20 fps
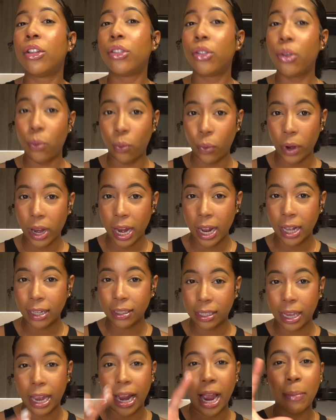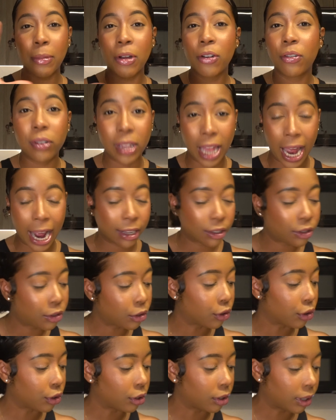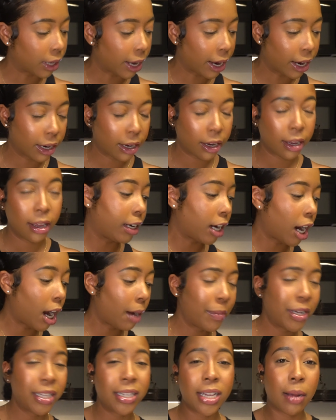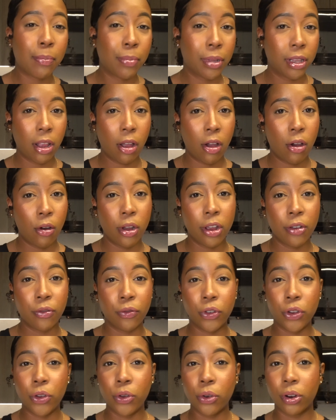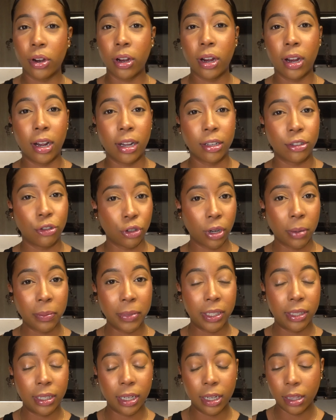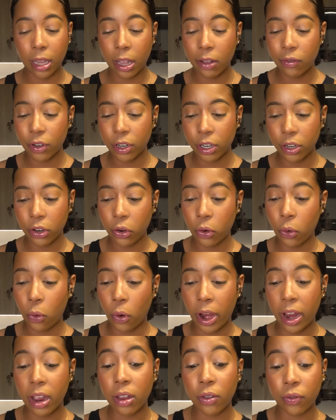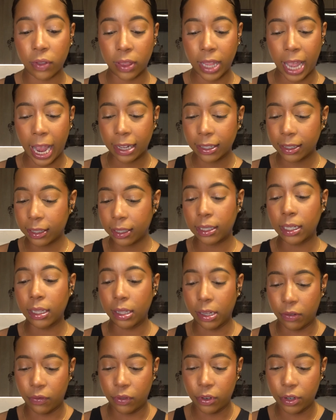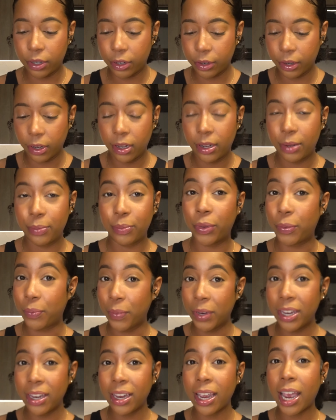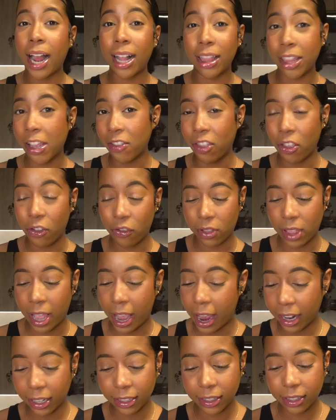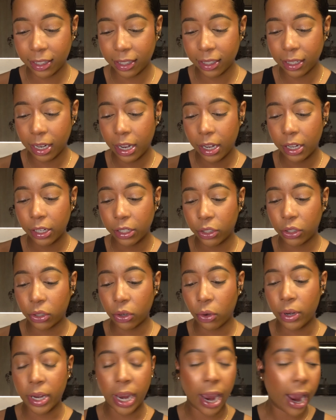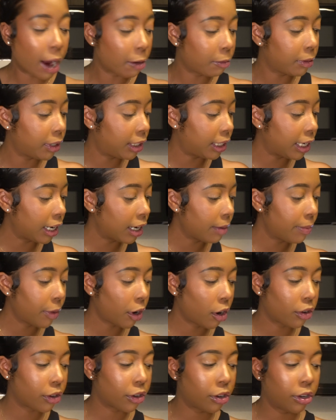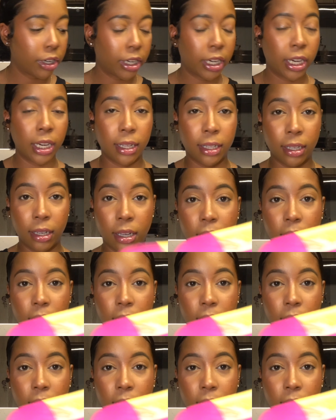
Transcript: the wings. Like, I'm a flats girl. Like, comment down below if you're a drumstick lover or a flats lover. But me, I love the flats. So yeah, I was thinking about cooking